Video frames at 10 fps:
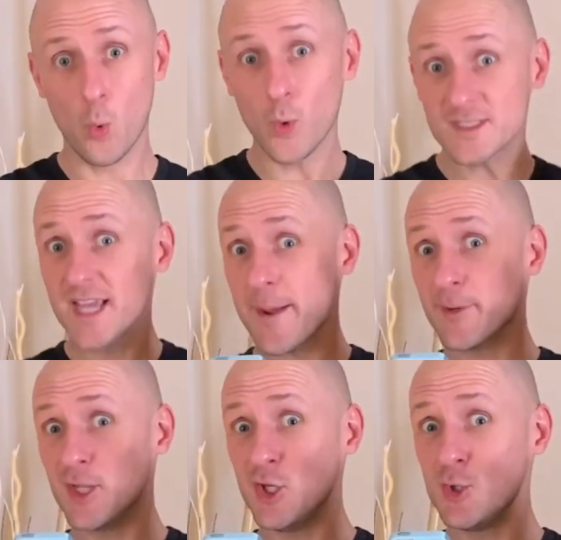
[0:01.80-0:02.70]
What's
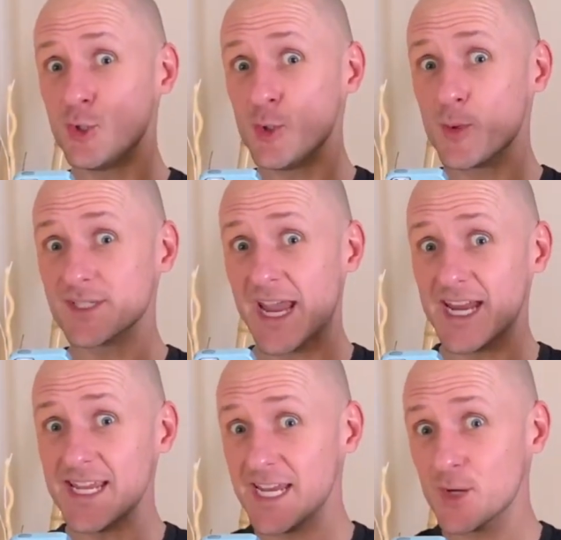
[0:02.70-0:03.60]
happening, YouTubers?
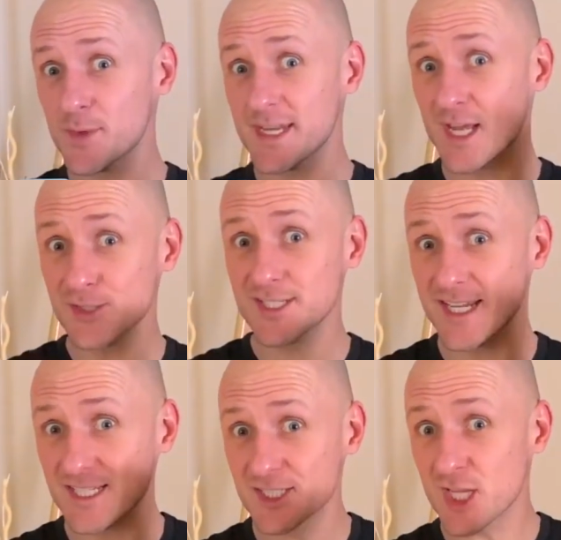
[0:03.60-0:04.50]
Eddie here with Nelson
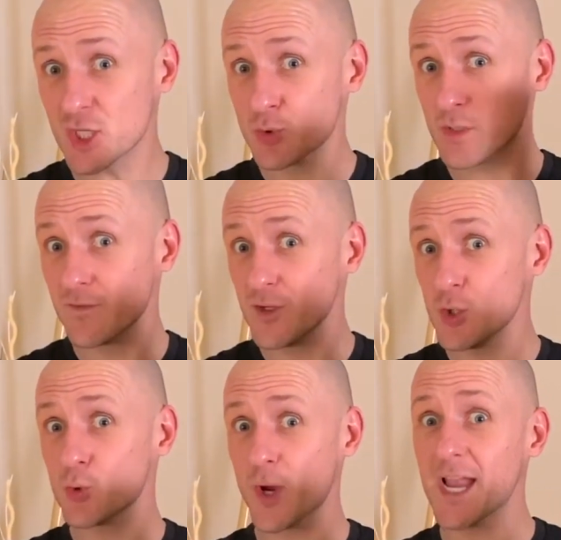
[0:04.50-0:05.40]
and Sons
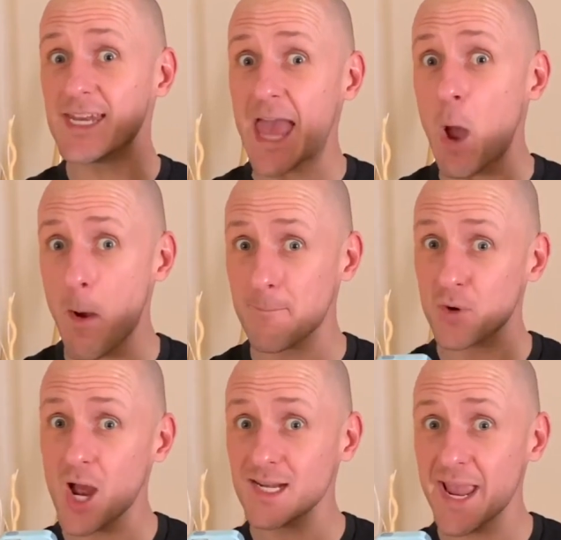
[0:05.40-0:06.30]
Review. Right now I'm
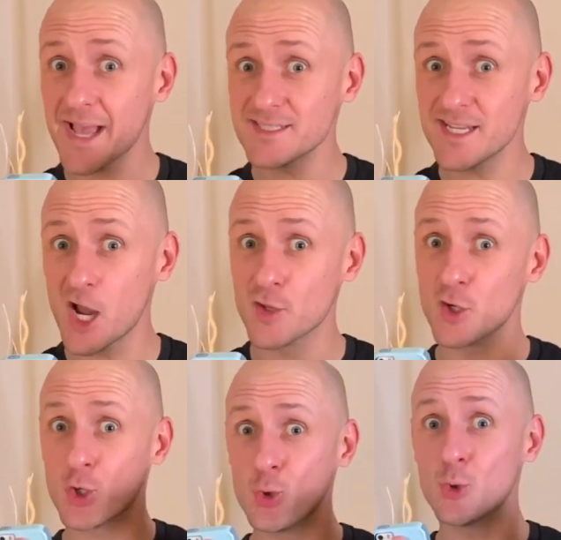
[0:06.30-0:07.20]
broadcasting on the
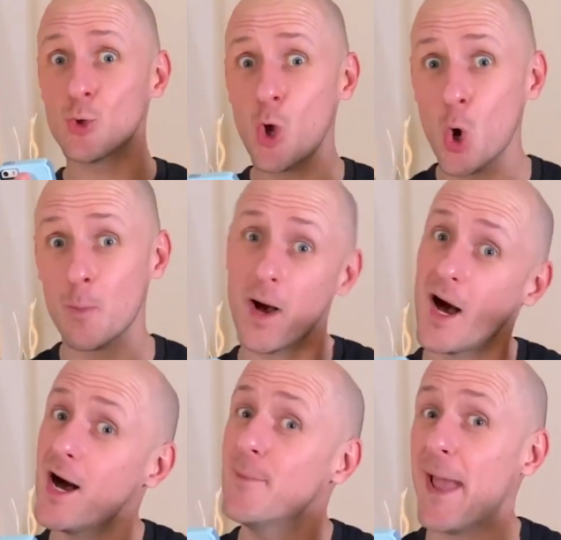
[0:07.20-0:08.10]
Google Home
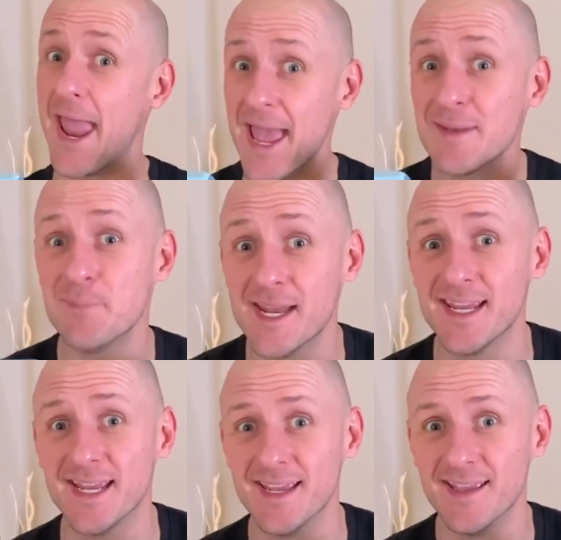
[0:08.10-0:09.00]
Hub and
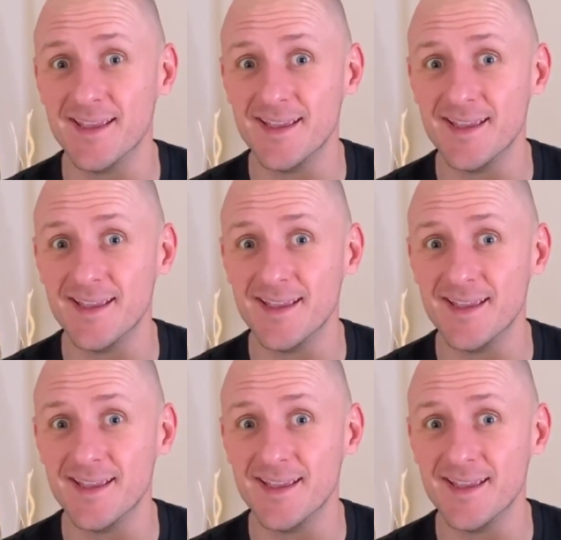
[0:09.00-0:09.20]
Mini.